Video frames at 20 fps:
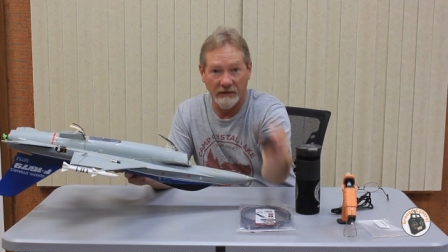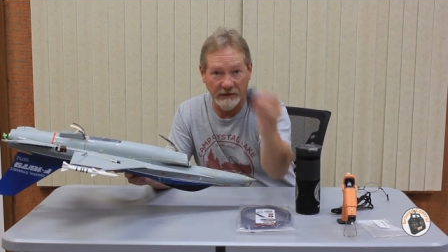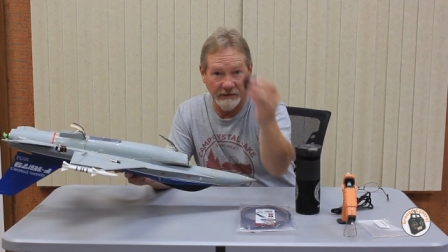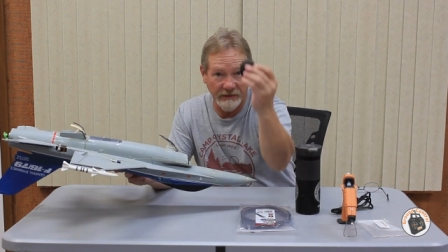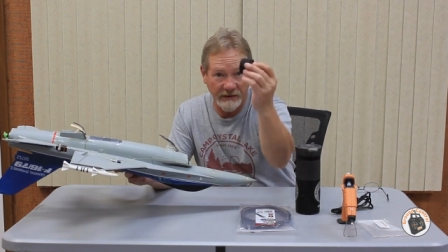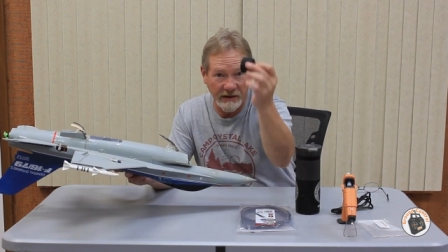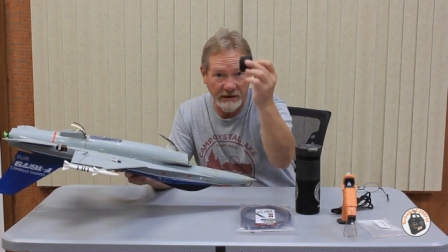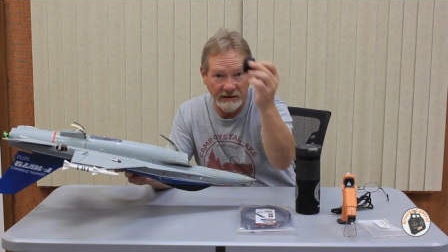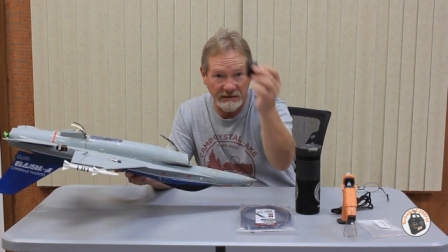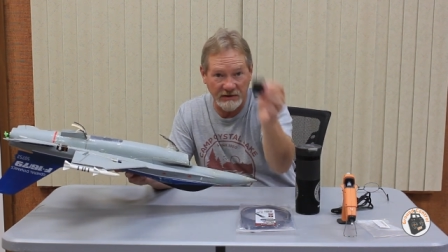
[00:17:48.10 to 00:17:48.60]

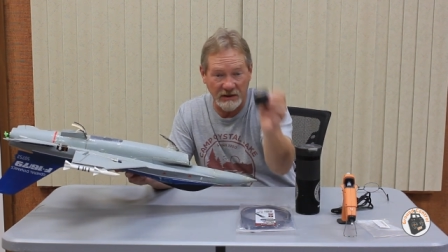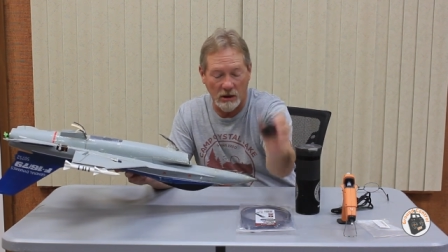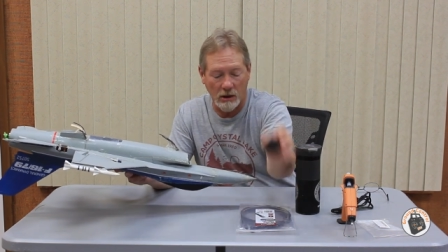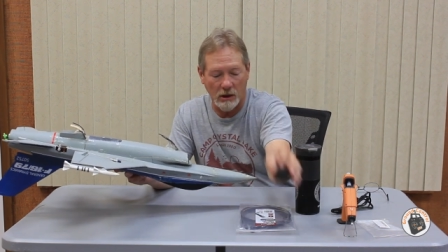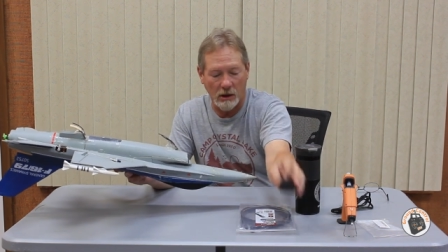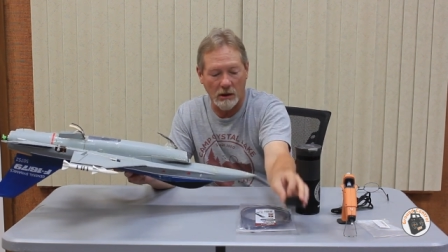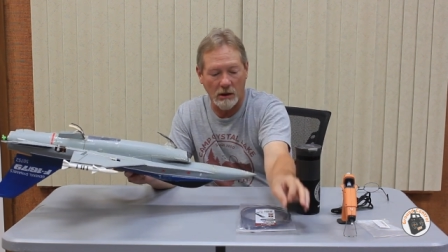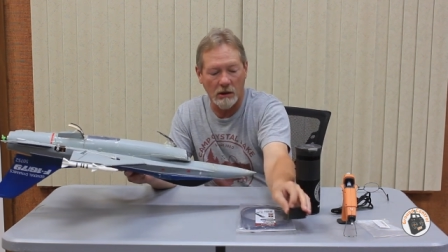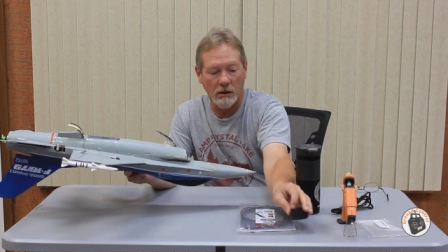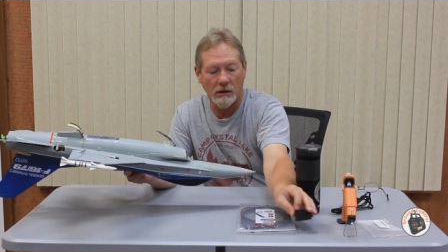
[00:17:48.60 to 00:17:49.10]
these
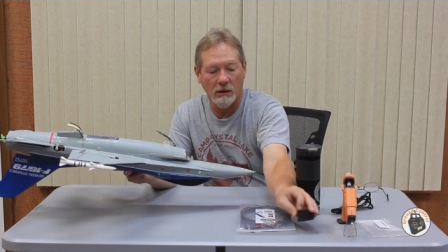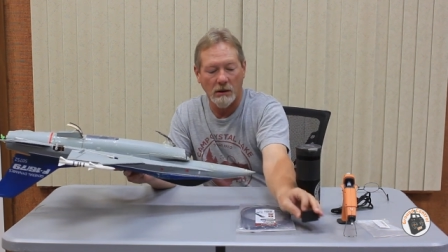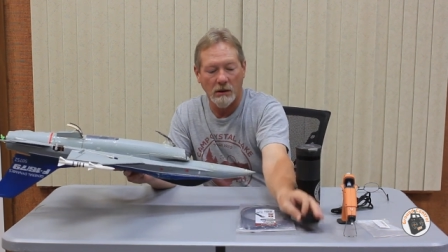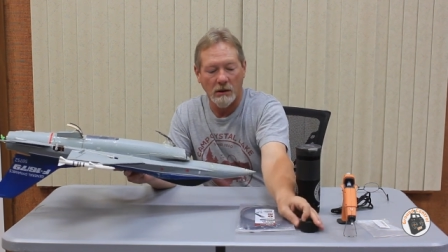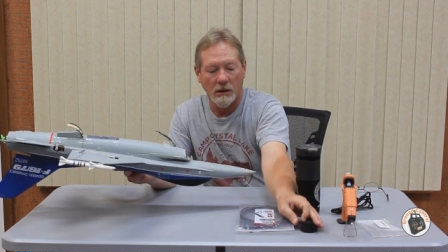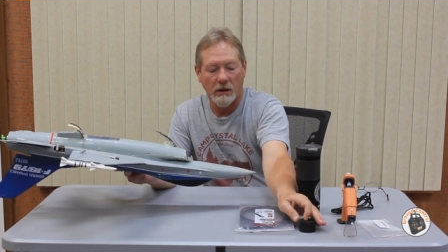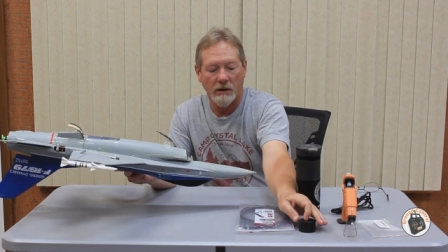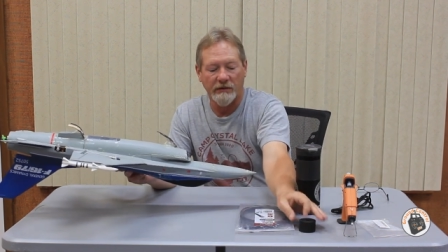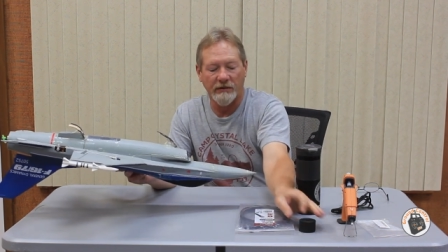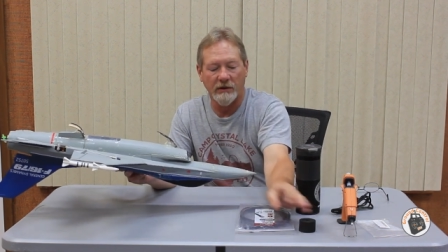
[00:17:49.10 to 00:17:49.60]
are.
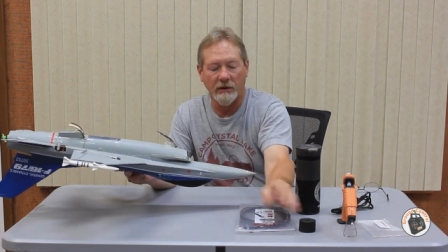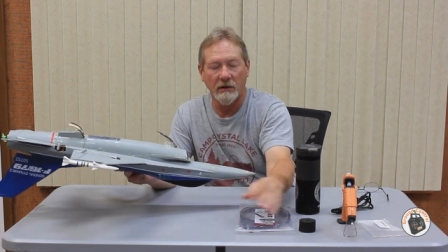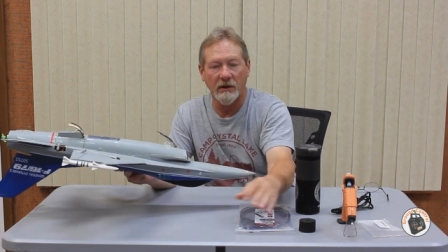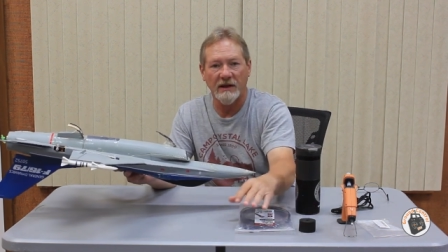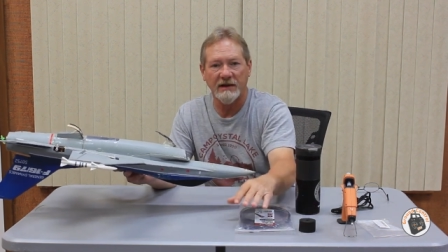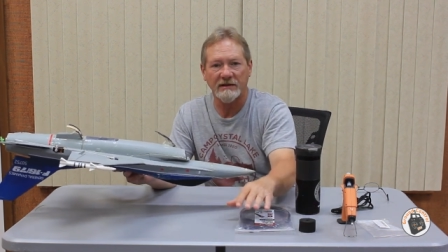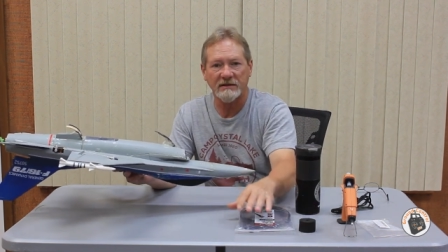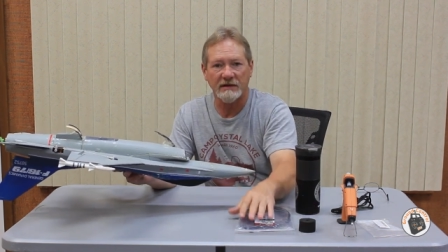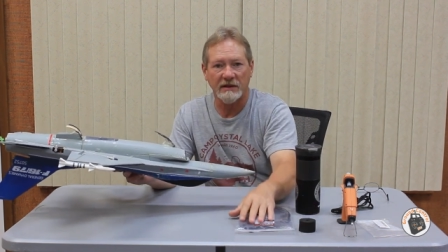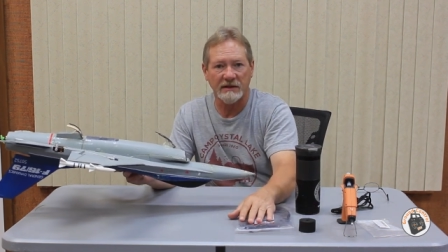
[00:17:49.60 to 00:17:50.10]
They're
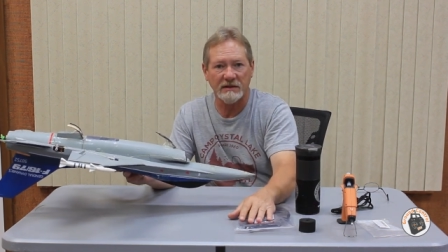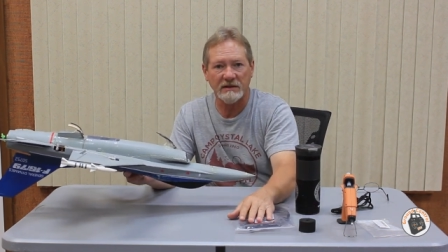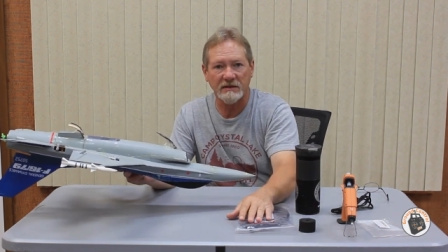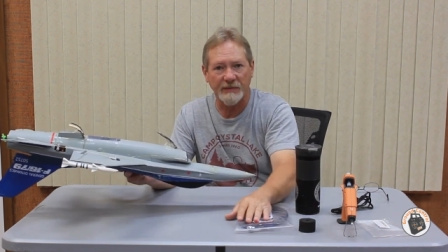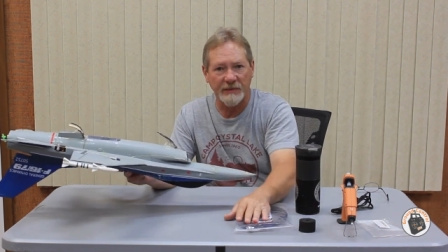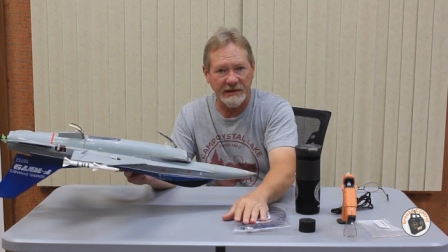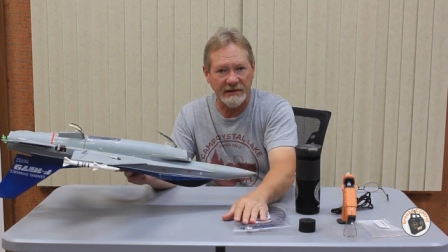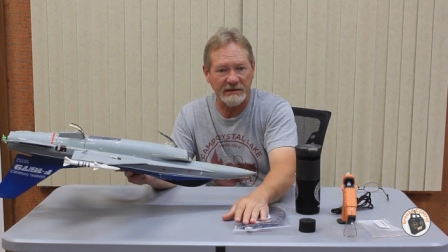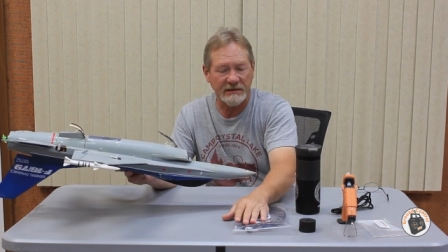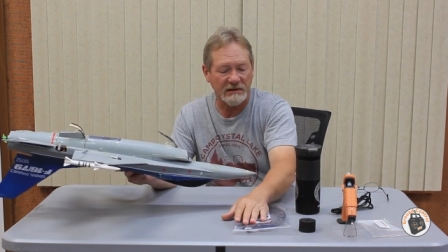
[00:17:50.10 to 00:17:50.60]
less
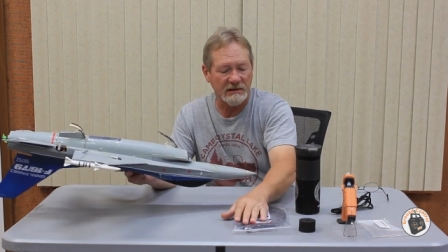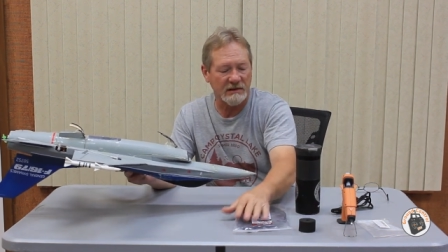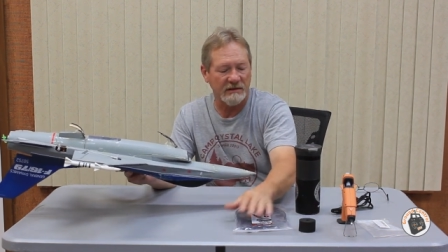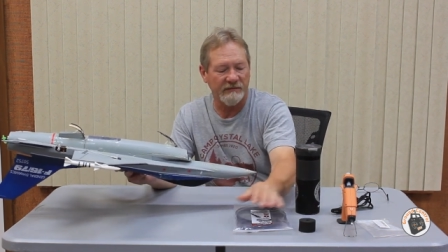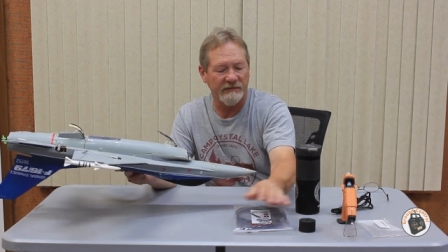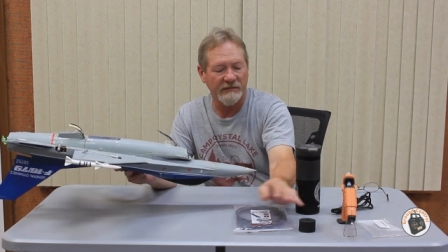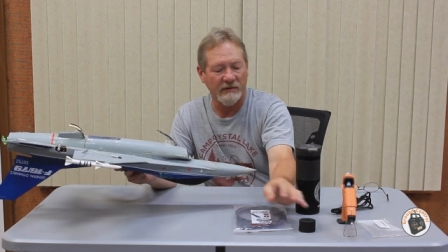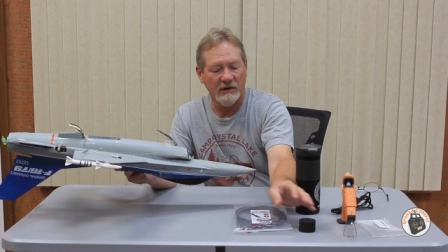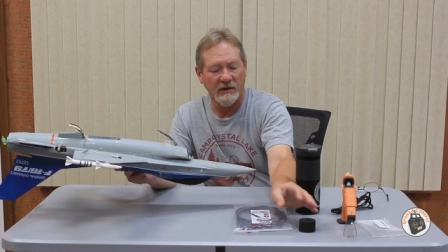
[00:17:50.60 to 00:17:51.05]
expensive,